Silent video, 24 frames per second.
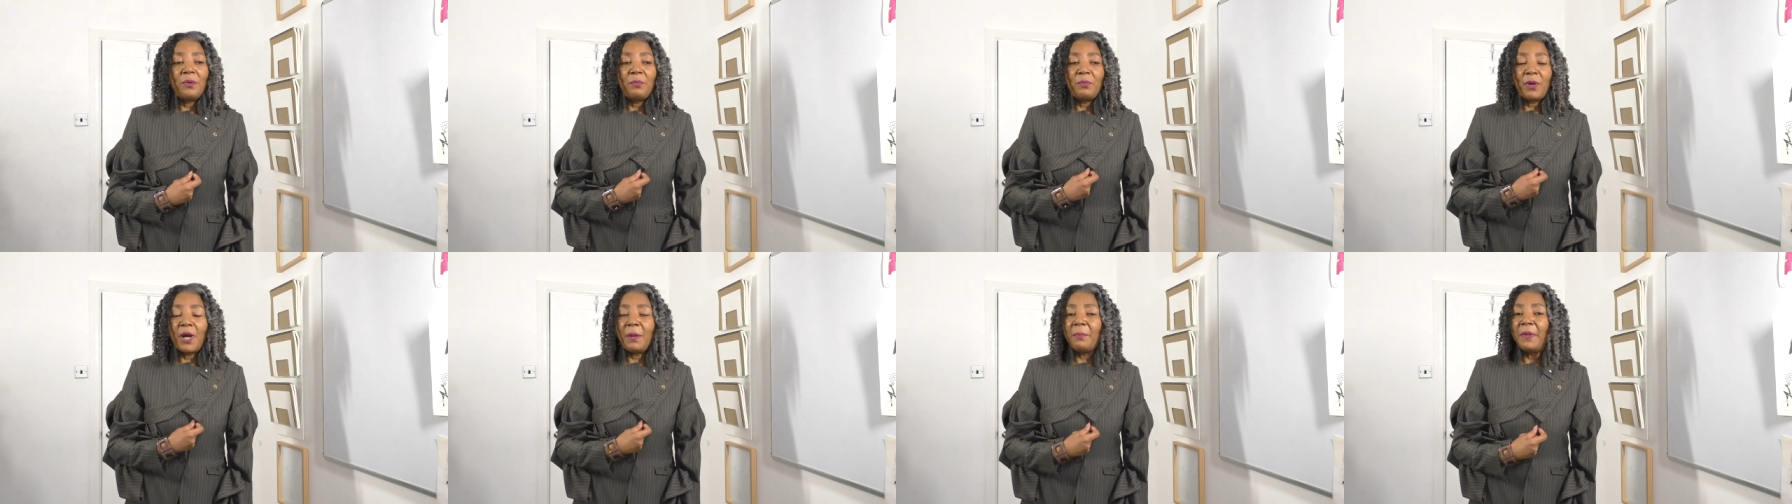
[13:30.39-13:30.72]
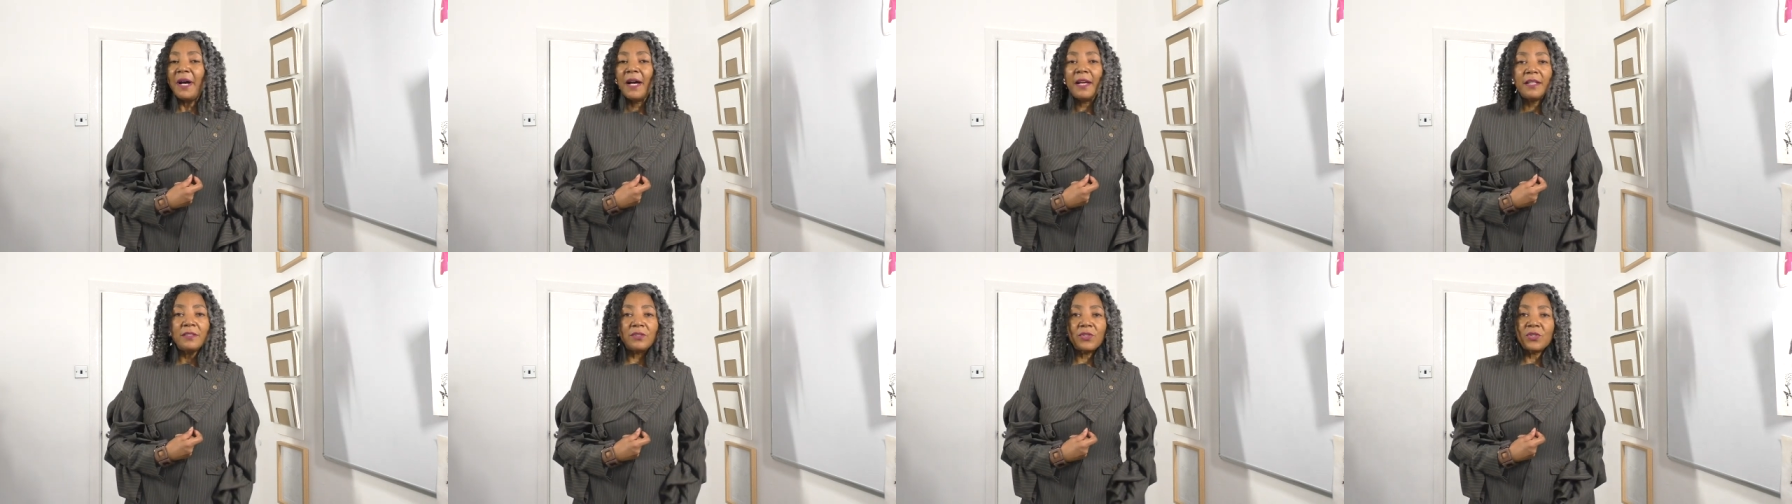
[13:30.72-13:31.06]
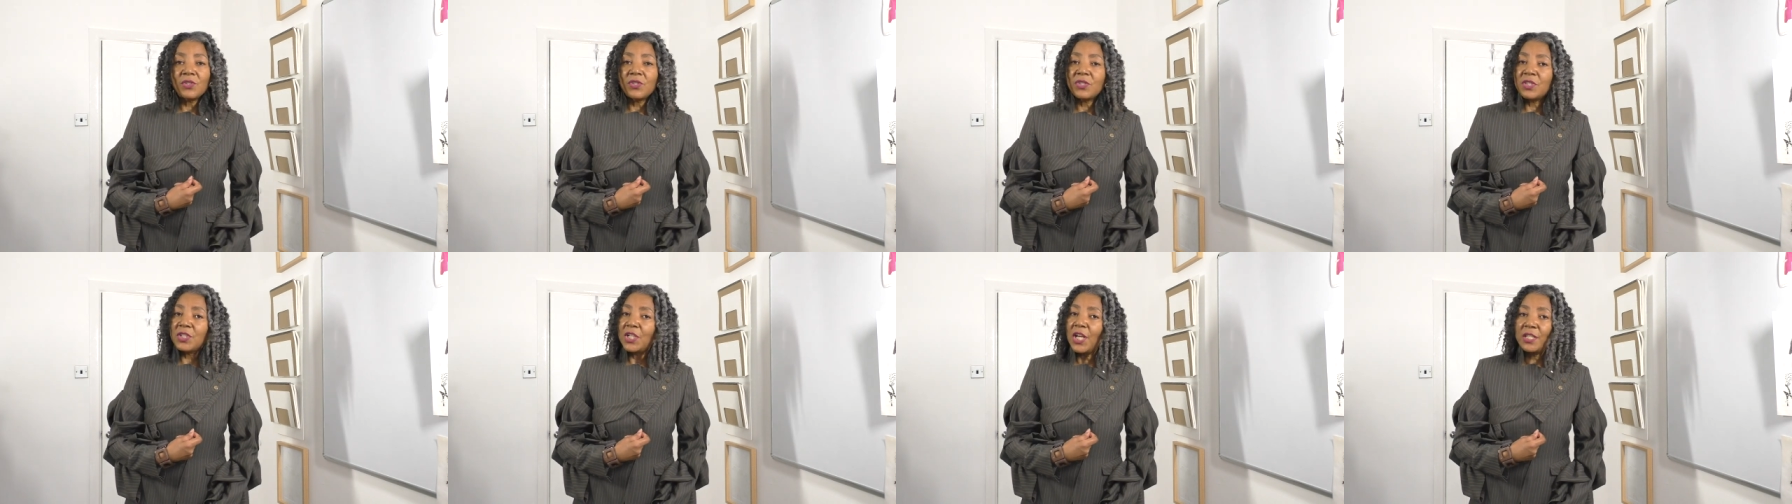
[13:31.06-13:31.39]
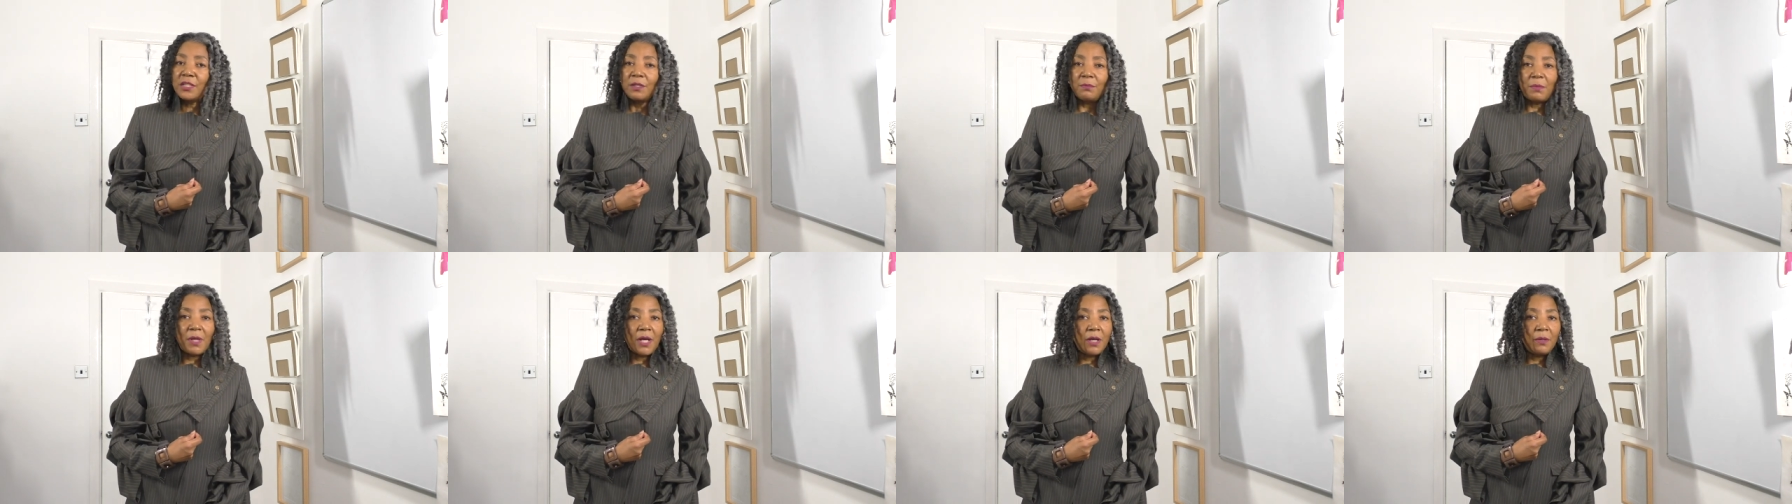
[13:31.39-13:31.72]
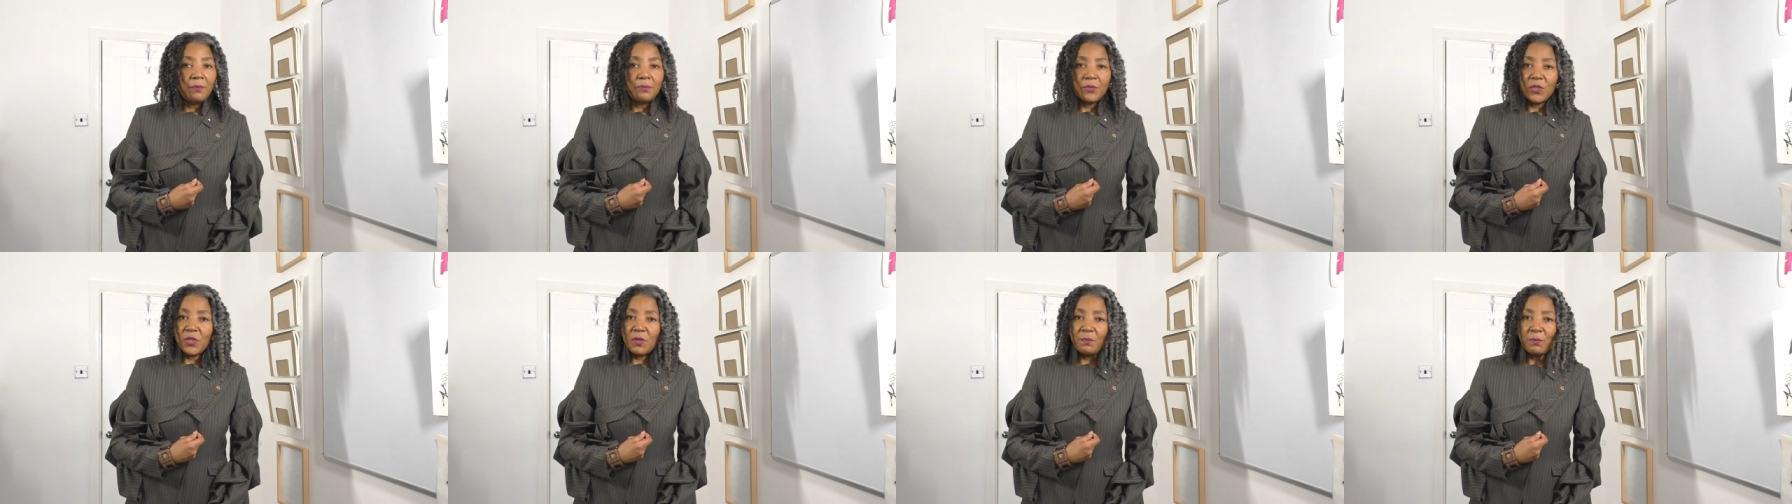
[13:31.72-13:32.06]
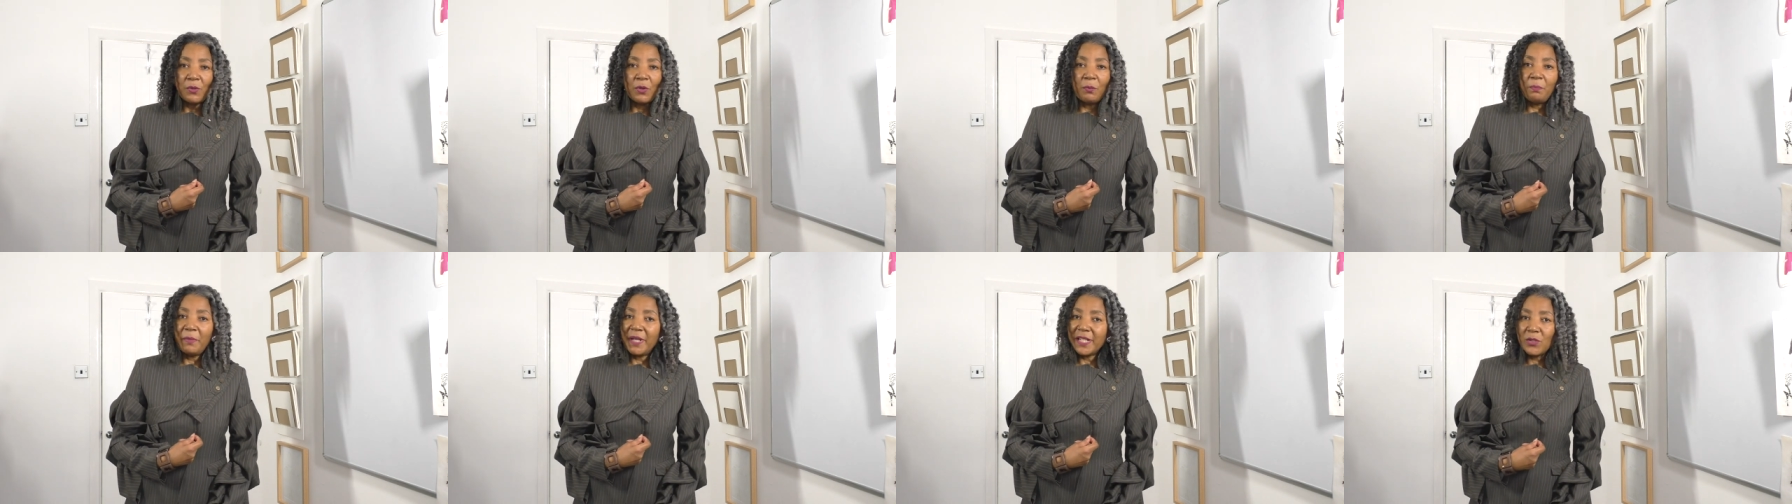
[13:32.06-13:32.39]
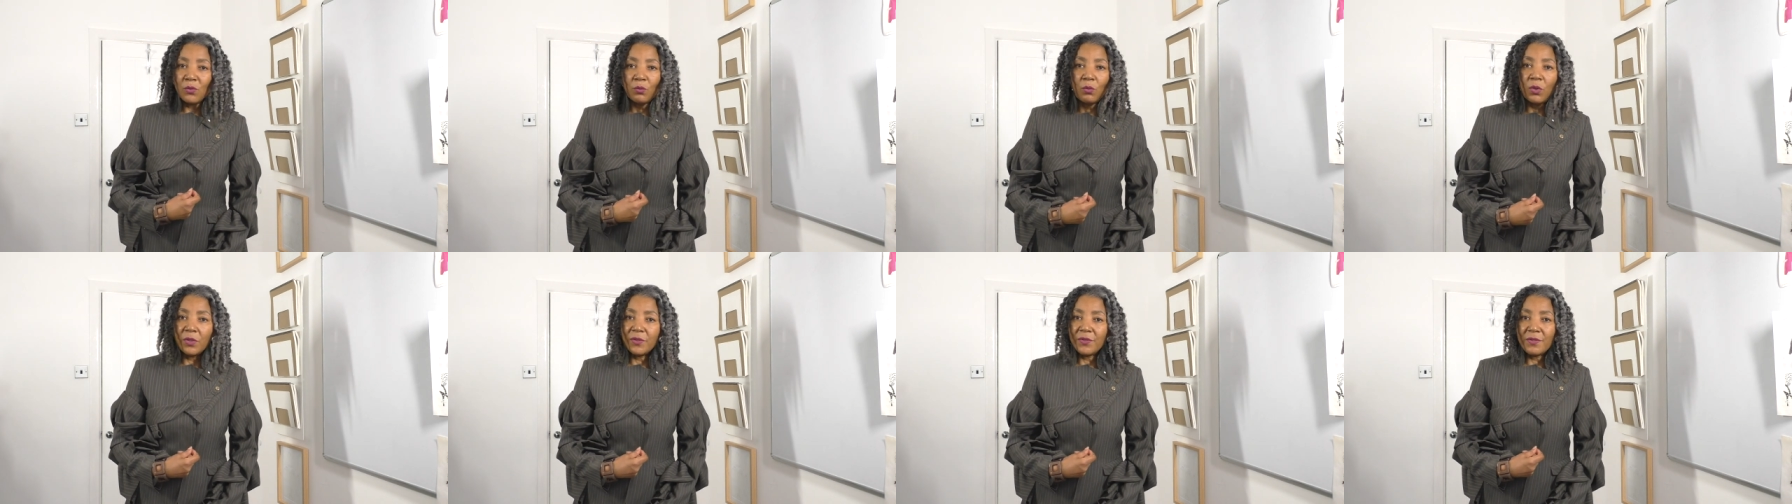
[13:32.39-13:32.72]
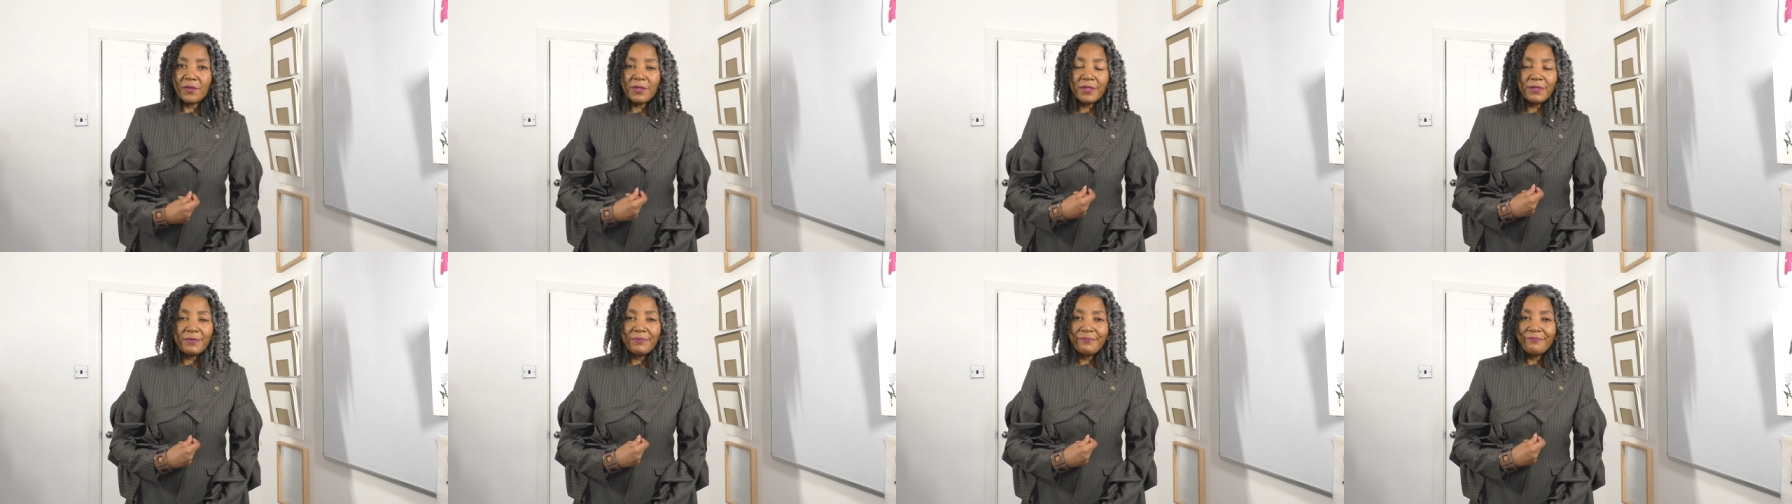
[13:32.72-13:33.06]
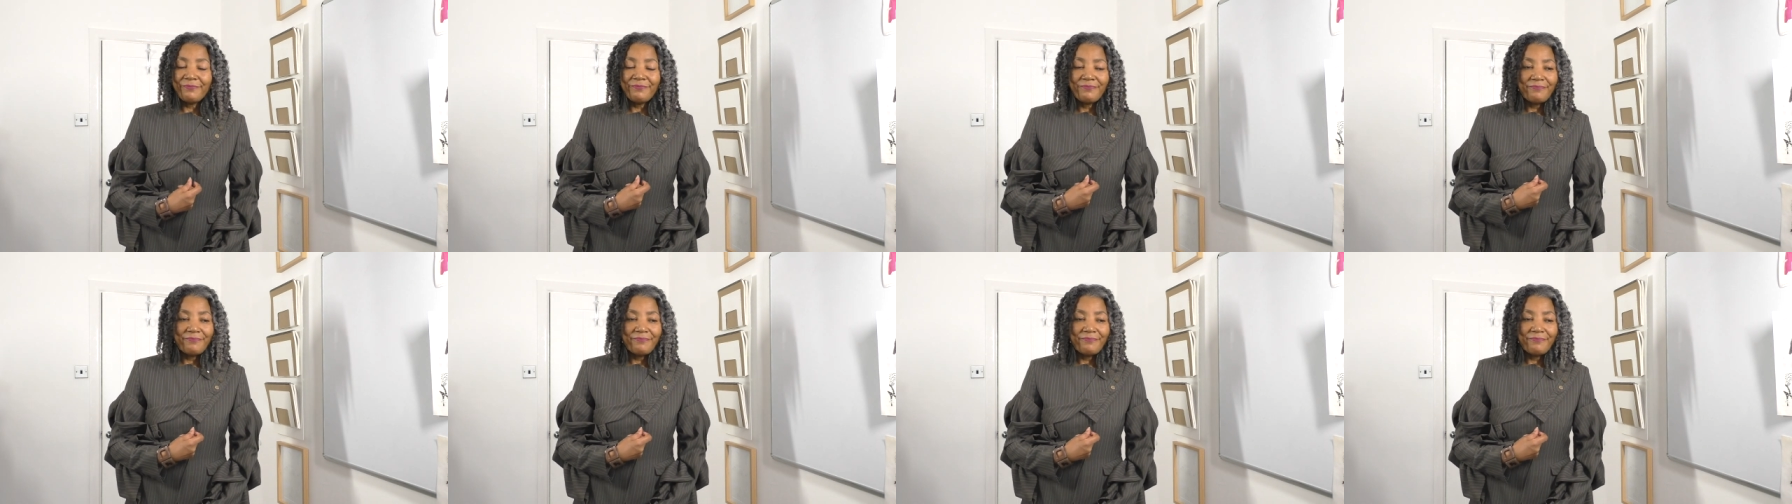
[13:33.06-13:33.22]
But I might just change them out and just put metal ones.